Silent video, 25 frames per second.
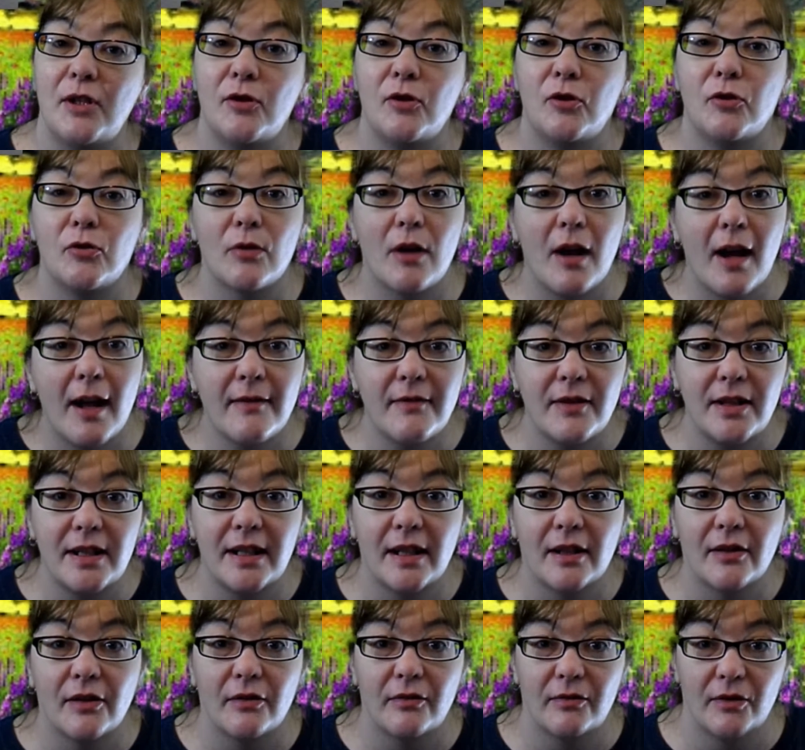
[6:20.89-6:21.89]
driving
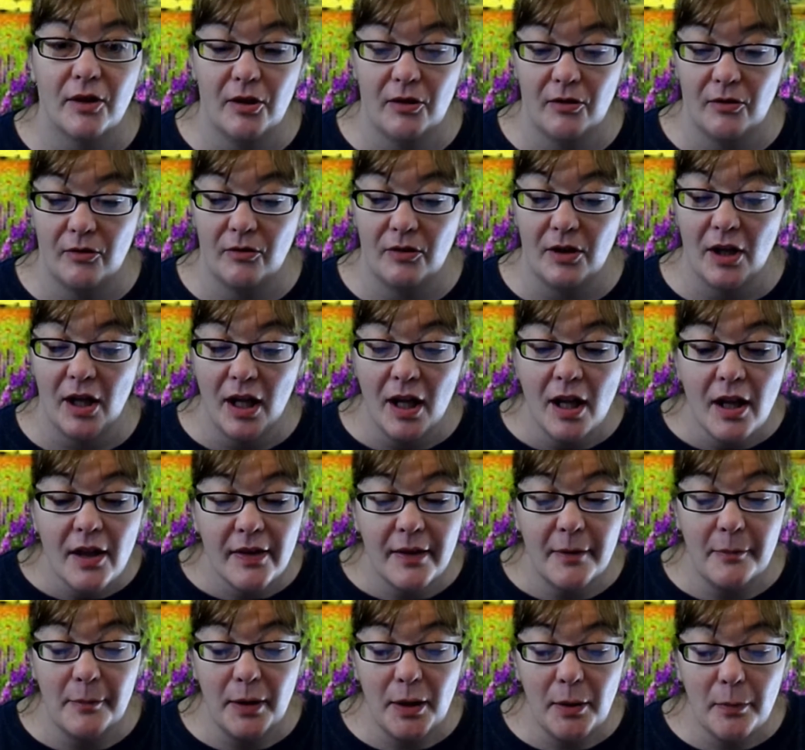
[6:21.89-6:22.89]
down the road
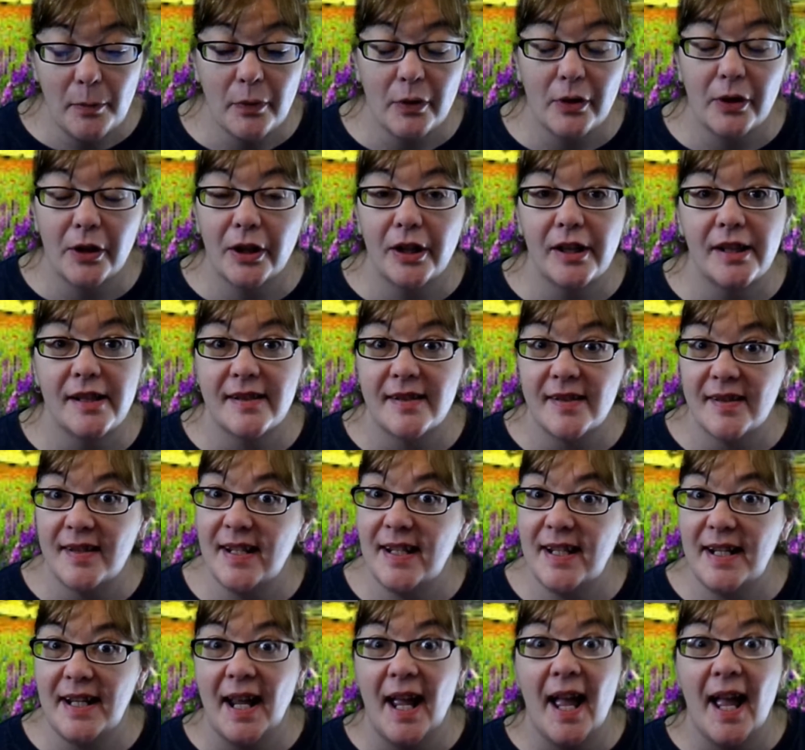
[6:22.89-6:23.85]
that people are going to see